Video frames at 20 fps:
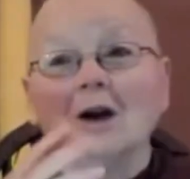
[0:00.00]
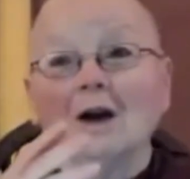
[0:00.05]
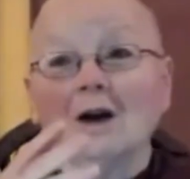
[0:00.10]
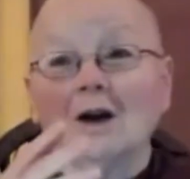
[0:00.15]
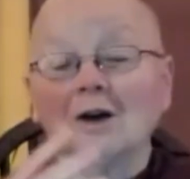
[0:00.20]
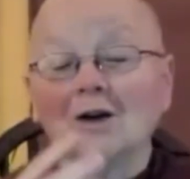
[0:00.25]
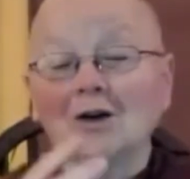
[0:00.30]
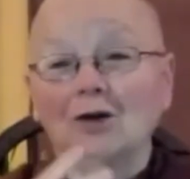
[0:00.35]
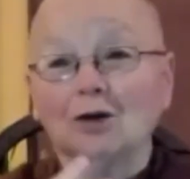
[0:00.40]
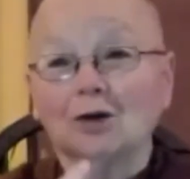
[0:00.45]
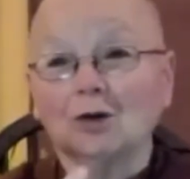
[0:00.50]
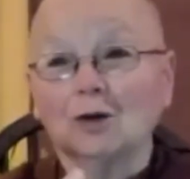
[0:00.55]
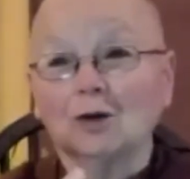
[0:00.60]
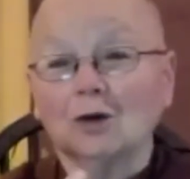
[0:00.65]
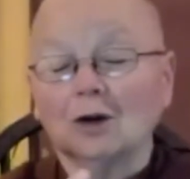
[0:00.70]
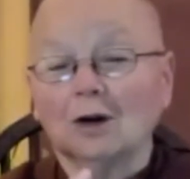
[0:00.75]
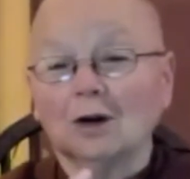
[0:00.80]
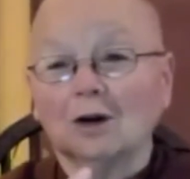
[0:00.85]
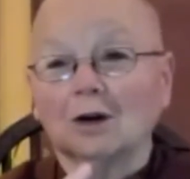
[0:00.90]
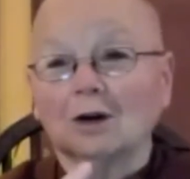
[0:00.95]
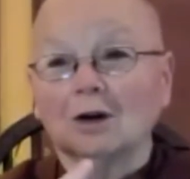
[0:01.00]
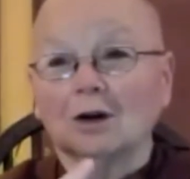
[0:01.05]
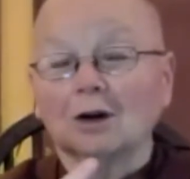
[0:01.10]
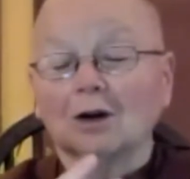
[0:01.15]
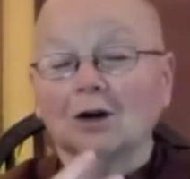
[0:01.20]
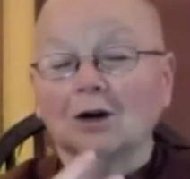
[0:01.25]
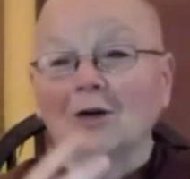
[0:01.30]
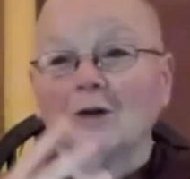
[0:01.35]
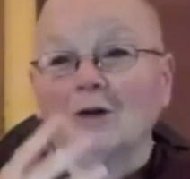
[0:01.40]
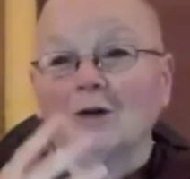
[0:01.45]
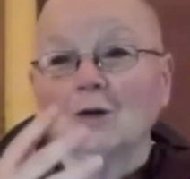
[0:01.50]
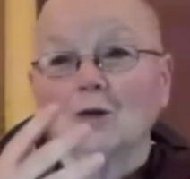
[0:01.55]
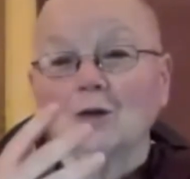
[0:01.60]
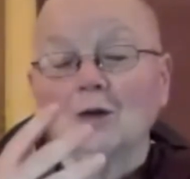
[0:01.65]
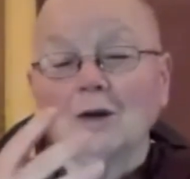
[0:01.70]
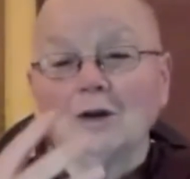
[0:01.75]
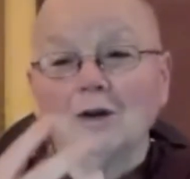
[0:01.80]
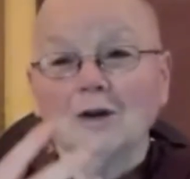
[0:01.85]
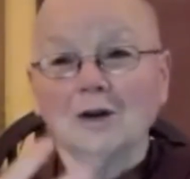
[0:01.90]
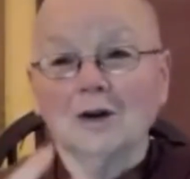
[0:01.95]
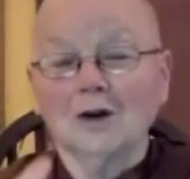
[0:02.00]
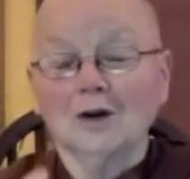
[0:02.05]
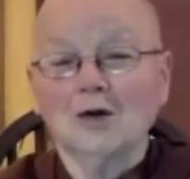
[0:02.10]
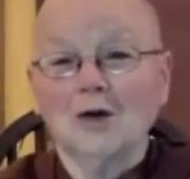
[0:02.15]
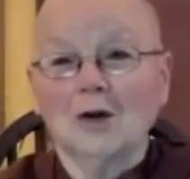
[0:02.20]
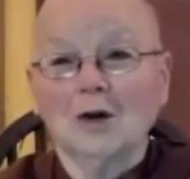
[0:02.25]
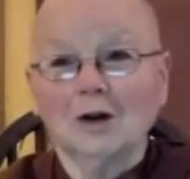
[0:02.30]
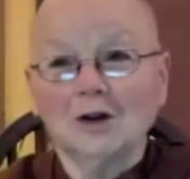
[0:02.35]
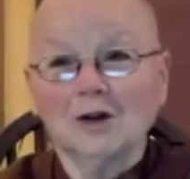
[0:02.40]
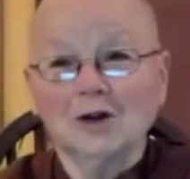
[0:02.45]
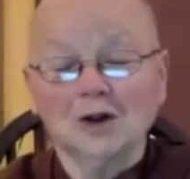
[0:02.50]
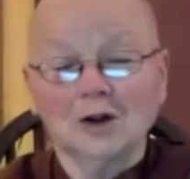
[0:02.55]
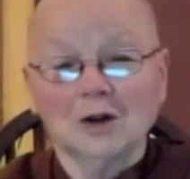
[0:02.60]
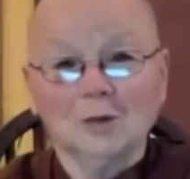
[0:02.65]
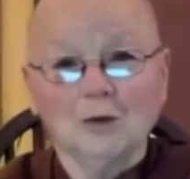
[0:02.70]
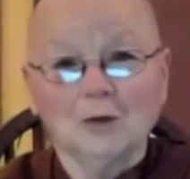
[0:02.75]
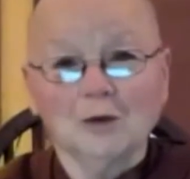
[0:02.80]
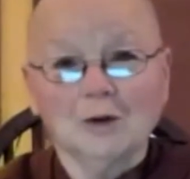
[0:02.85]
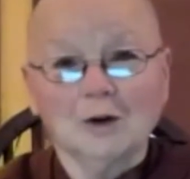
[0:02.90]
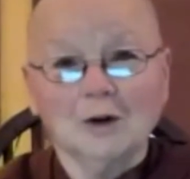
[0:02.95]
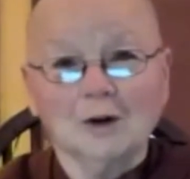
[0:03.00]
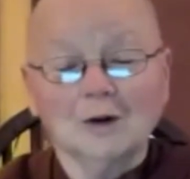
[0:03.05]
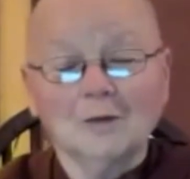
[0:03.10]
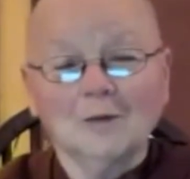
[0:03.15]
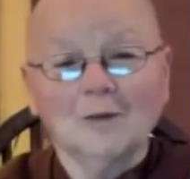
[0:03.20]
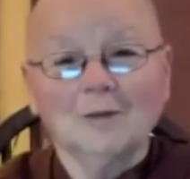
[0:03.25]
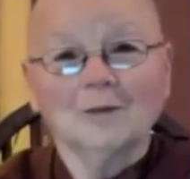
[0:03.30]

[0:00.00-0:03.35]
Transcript: and to really acknowledge and put a